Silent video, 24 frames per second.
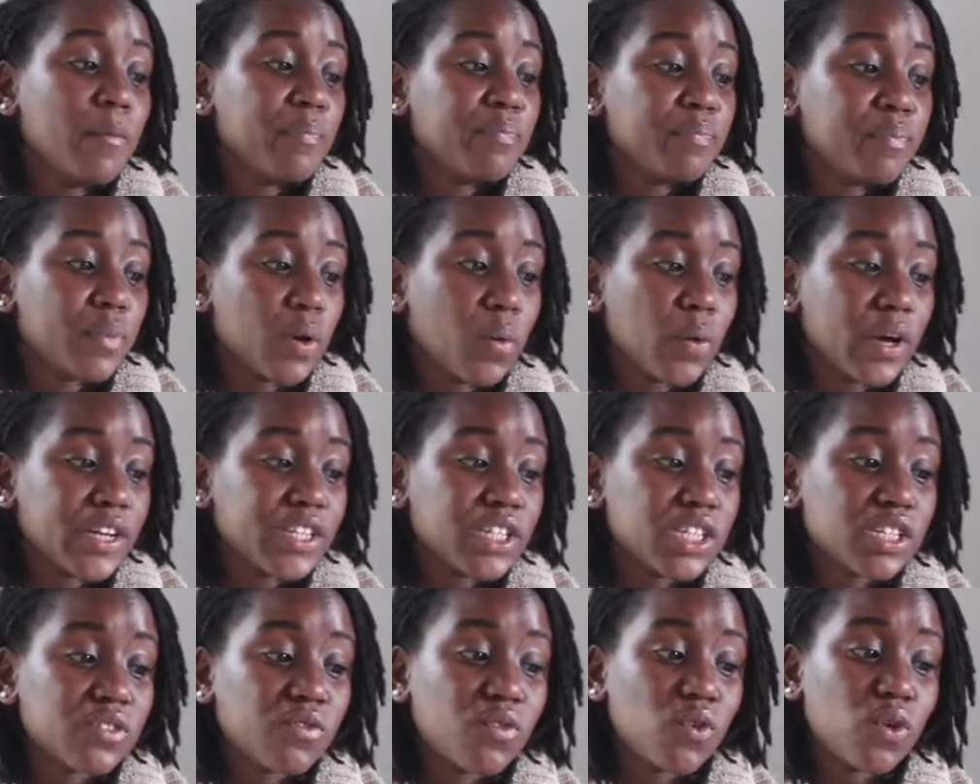but we're
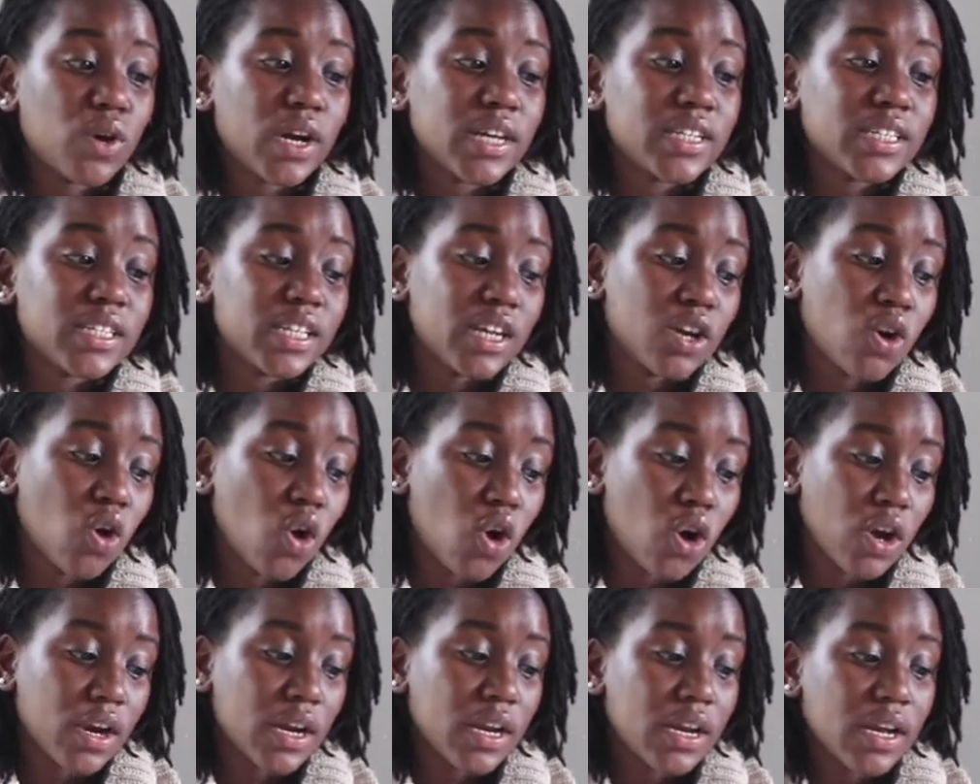just focusing
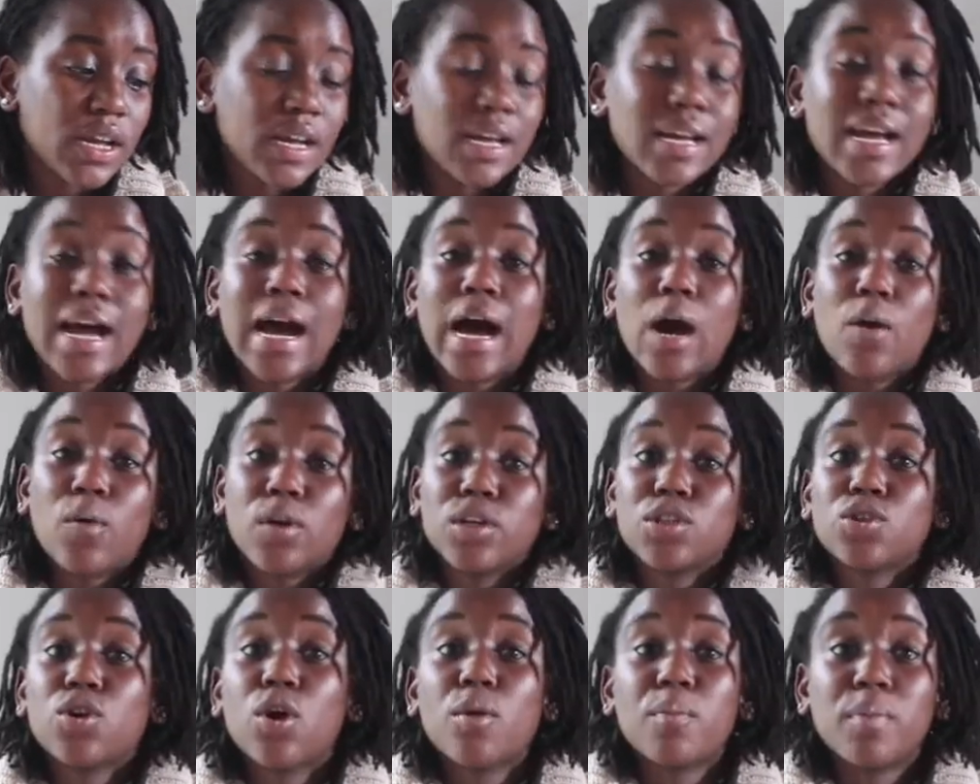on our
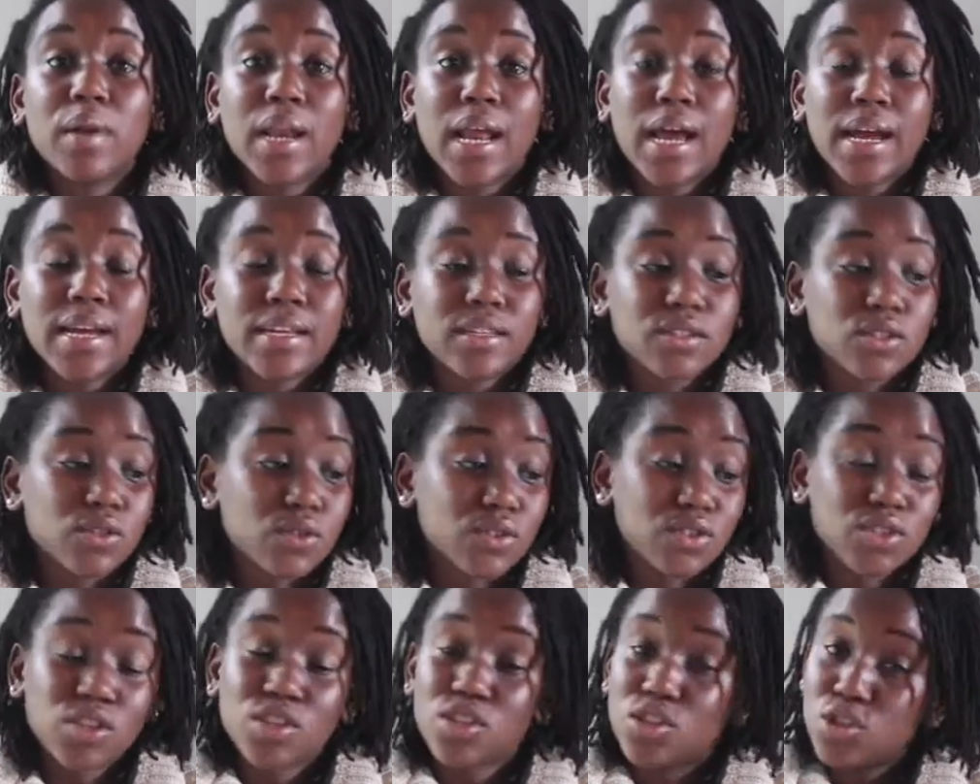top line. So
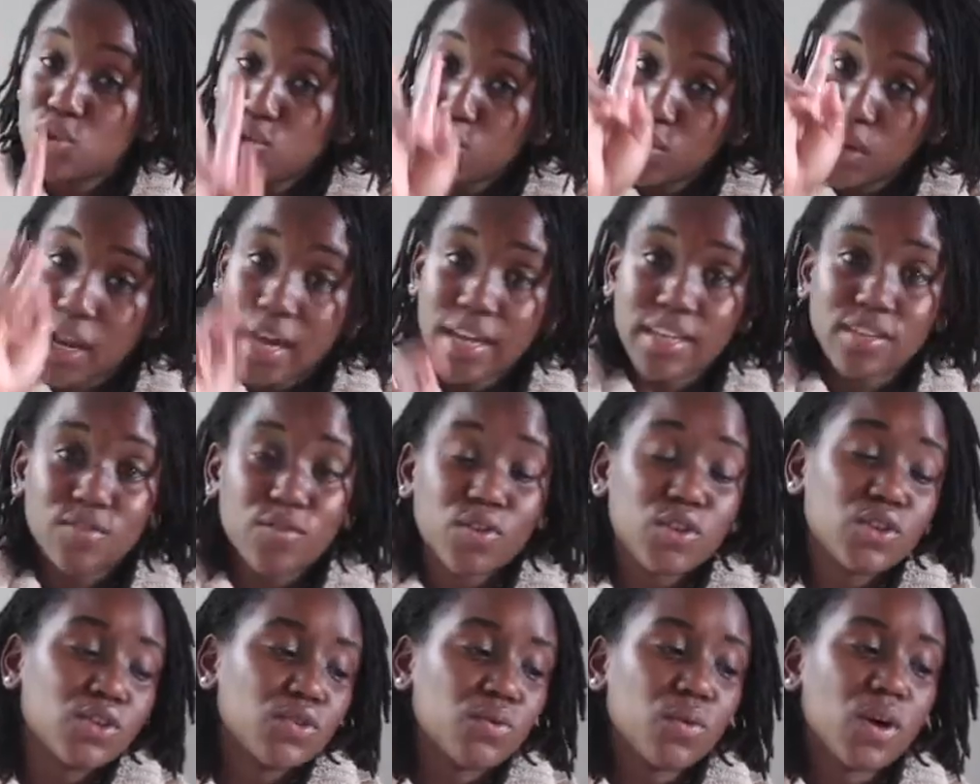just 2 lines for
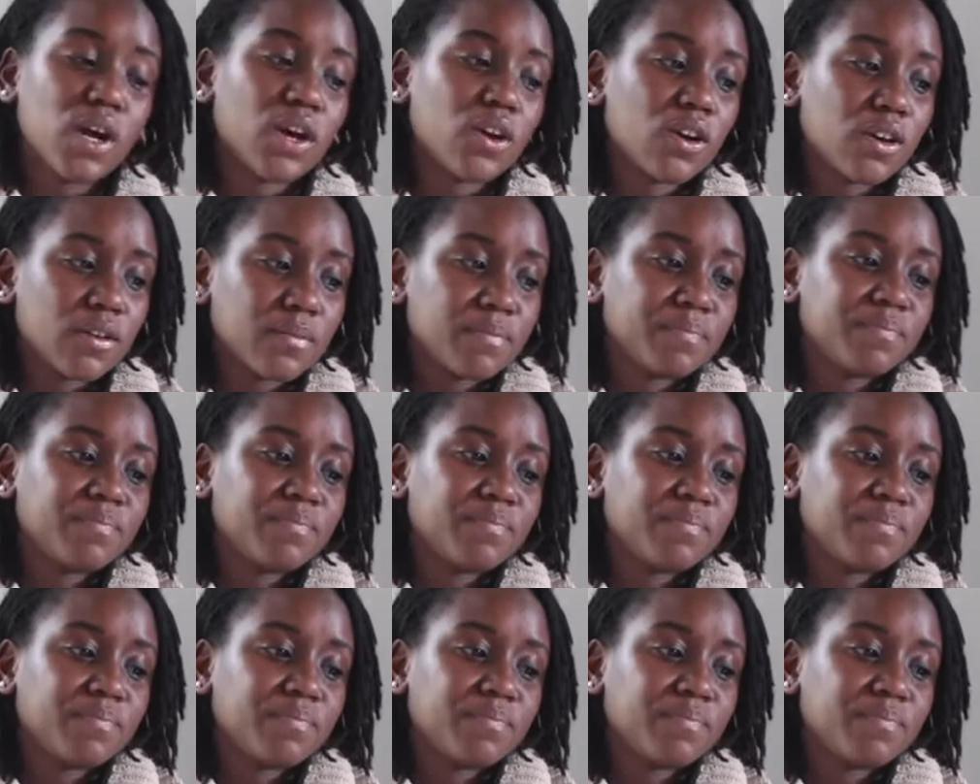you to work on.